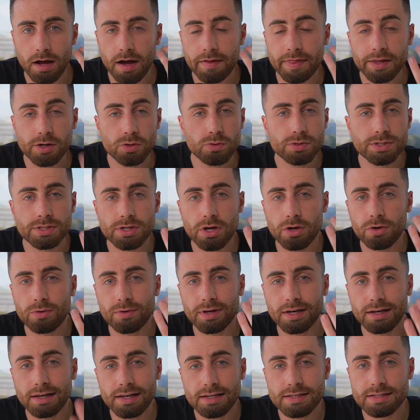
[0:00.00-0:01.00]
And then also
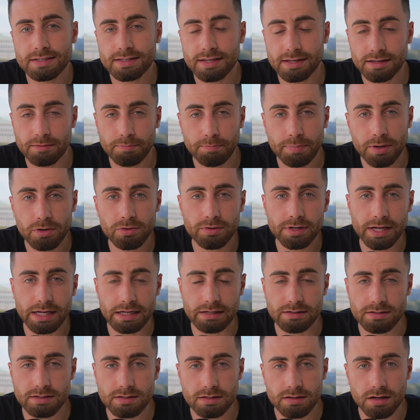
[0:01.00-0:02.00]
listed
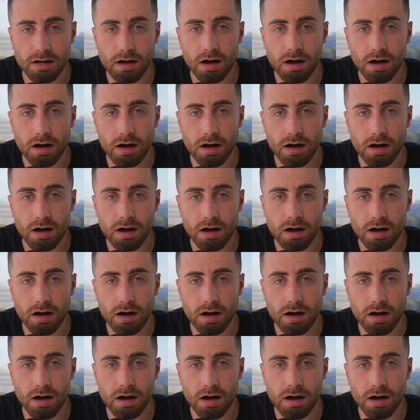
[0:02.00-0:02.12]
buildings.